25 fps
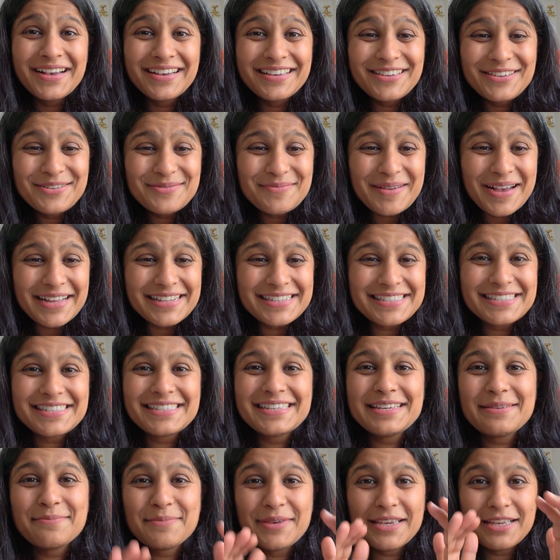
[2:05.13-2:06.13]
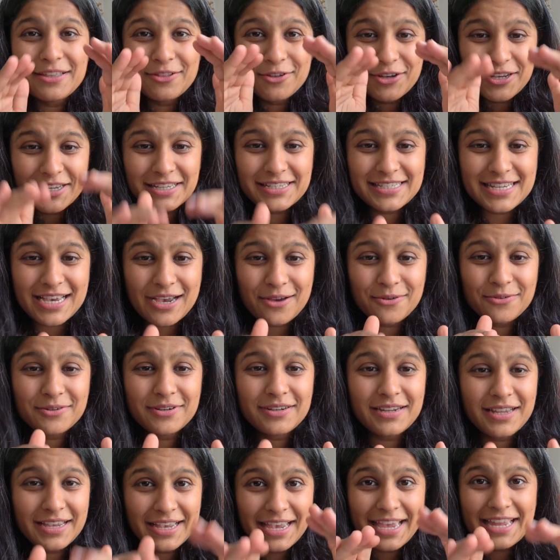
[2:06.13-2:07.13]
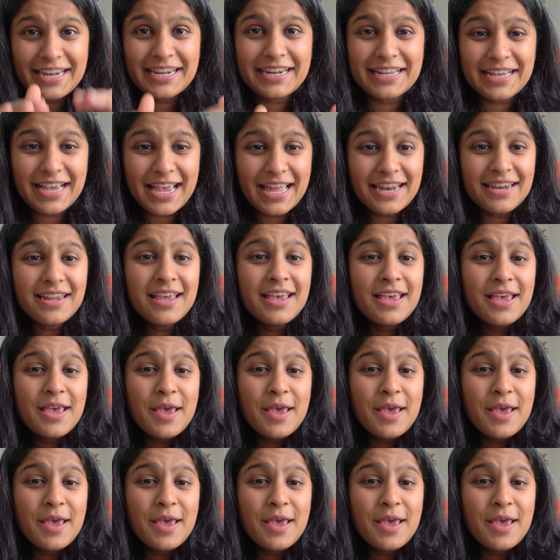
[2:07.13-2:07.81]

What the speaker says: you might see me looking down again and again,